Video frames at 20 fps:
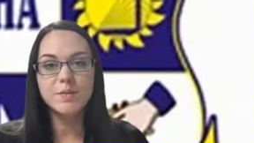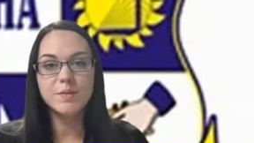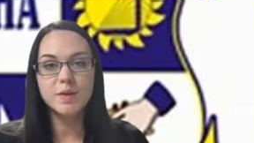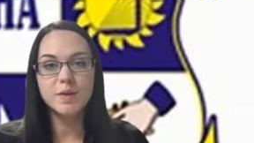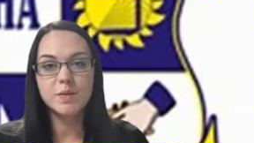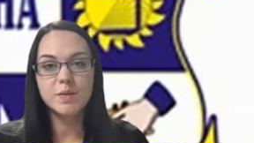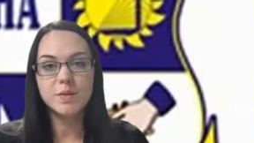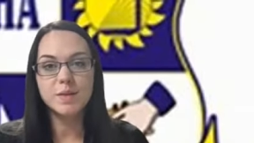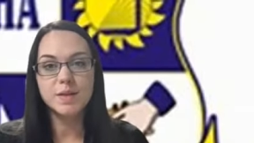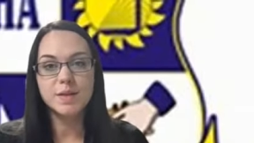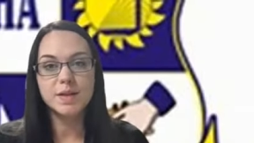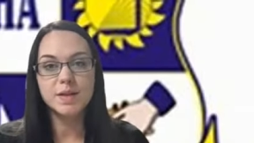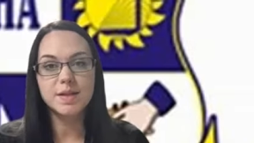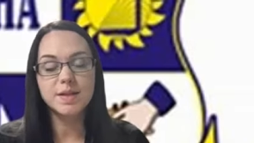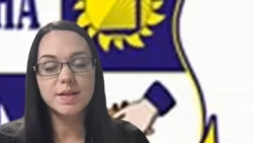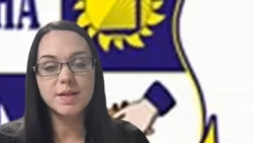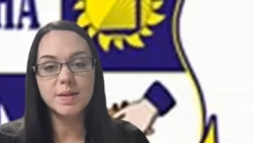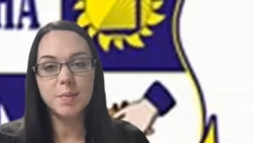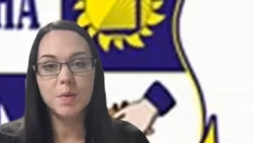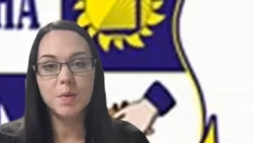and resources
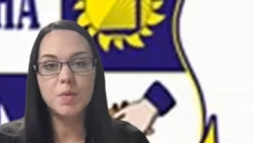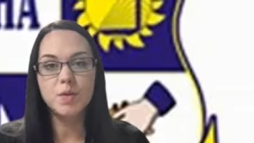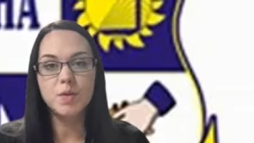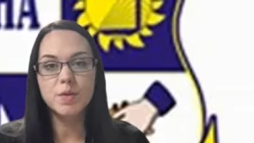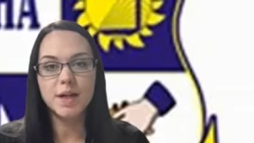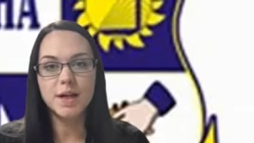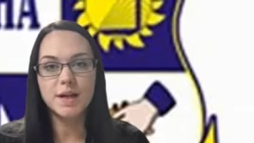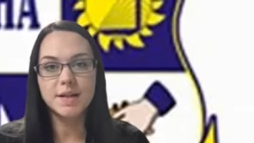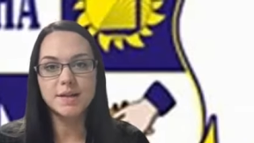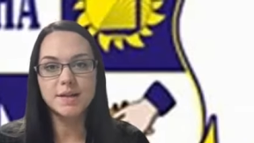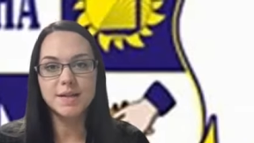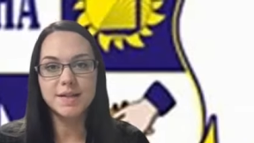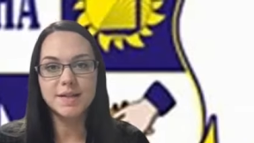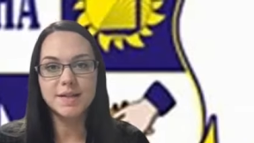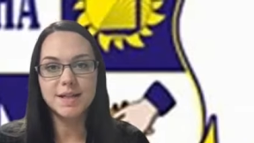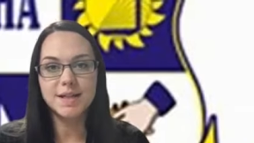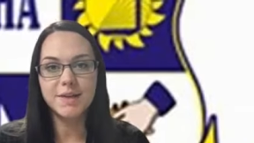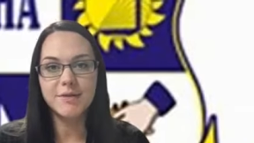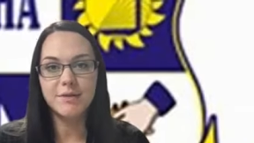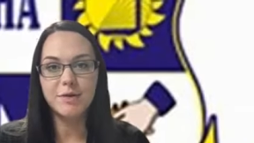to support us in
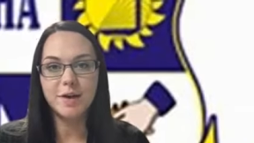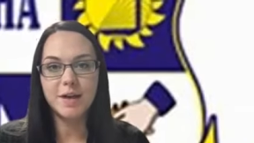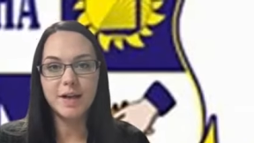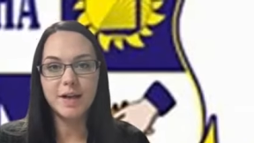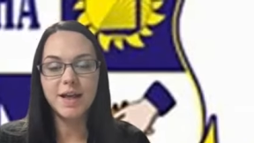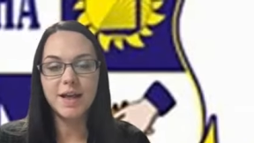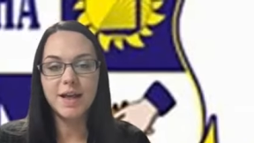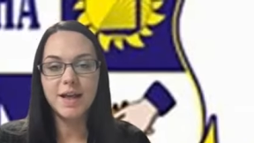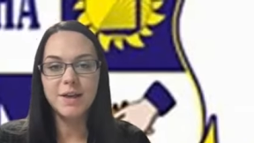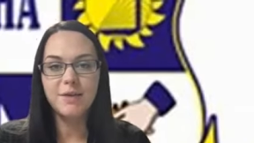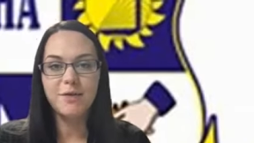delivering